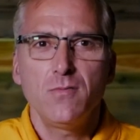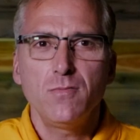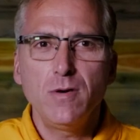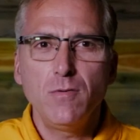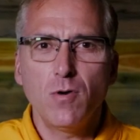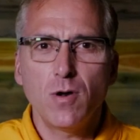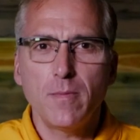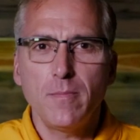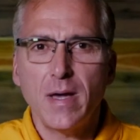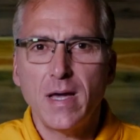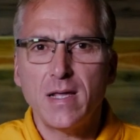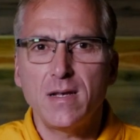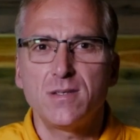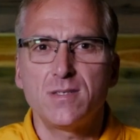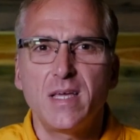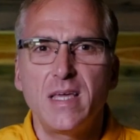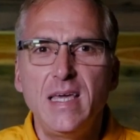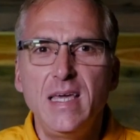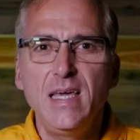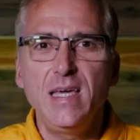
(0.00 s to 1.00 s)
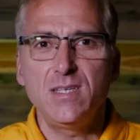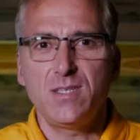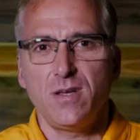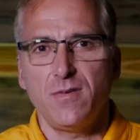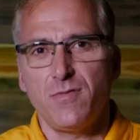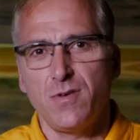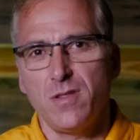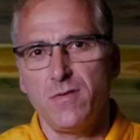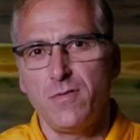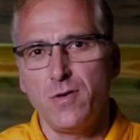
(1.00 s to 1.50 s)
We want to make it as
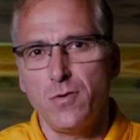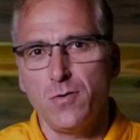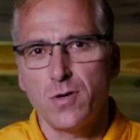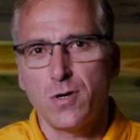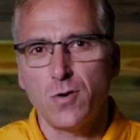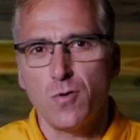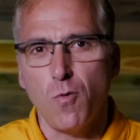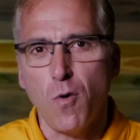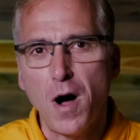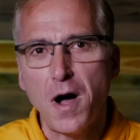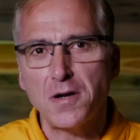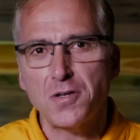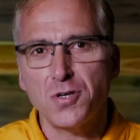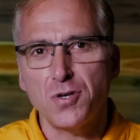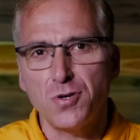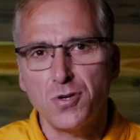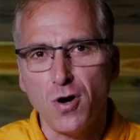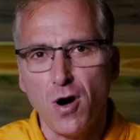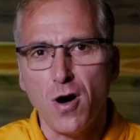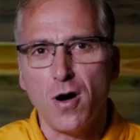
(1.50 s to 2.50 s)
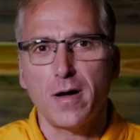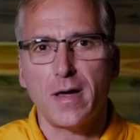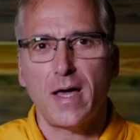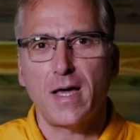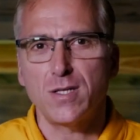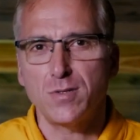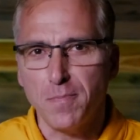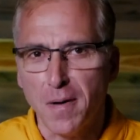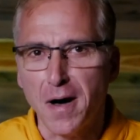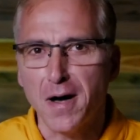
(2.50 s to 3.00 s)
easy for the viewer to watch you talk
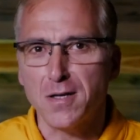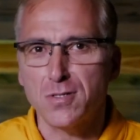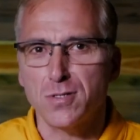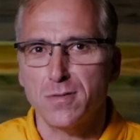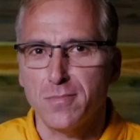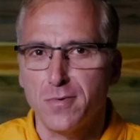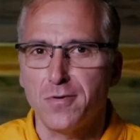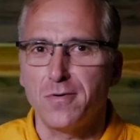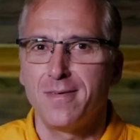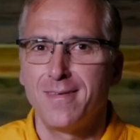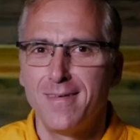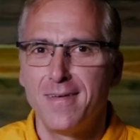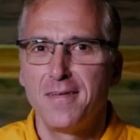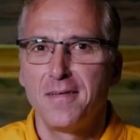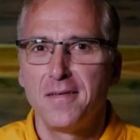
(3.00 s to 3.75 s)
as possible.